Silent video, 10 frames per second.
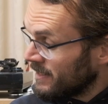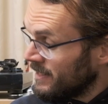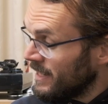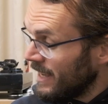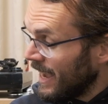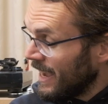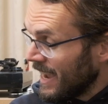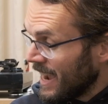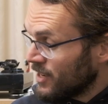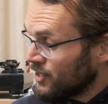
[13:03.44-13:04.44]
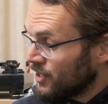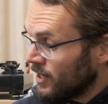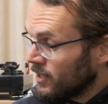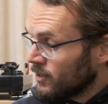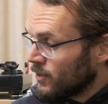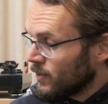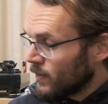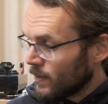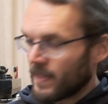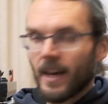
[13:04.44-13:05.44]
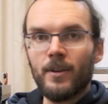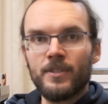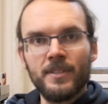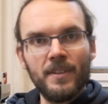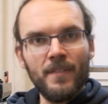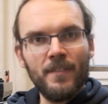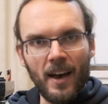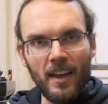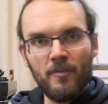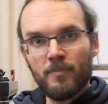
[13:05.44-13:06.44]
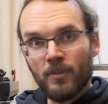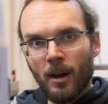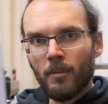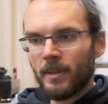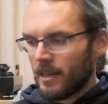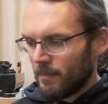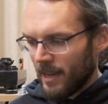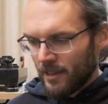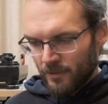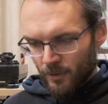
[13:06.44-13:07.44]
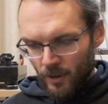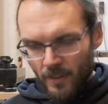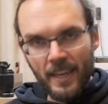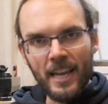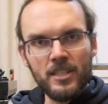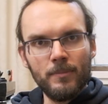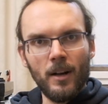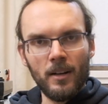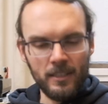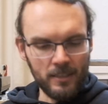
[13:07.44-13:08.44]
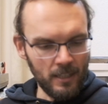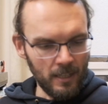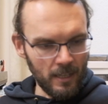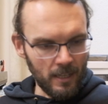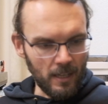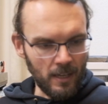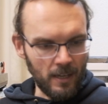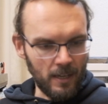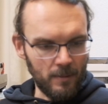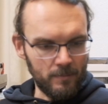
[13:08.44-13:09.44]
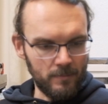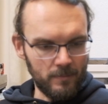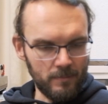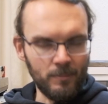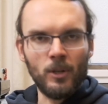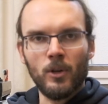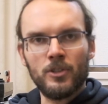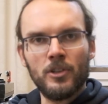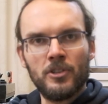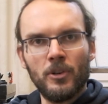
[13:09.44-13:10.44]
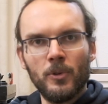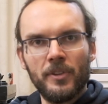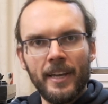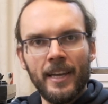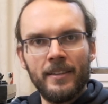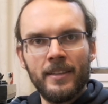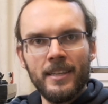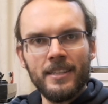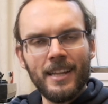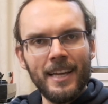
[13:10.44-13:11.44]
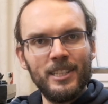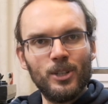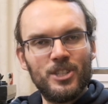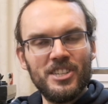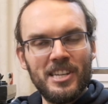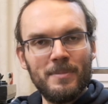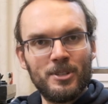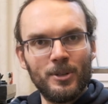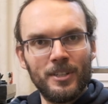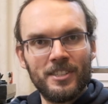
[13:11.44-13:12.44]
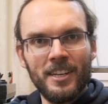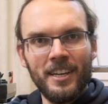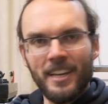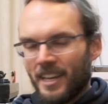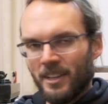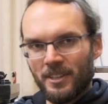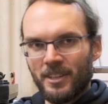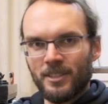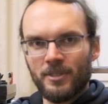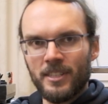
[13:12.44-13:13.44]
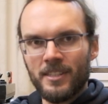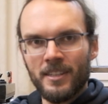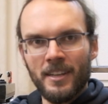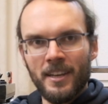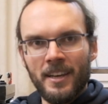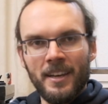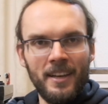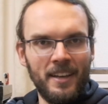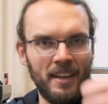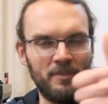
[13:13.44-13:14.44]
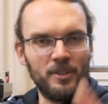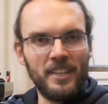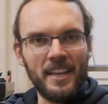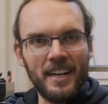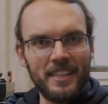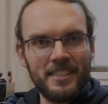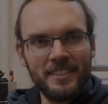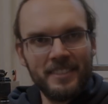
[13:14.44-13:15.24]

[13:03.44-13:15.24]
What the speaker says: TAH 2005. Probably made for the Asian market, but also sold in slightly dodgy cheap stores in other countries. Have a good day, guys.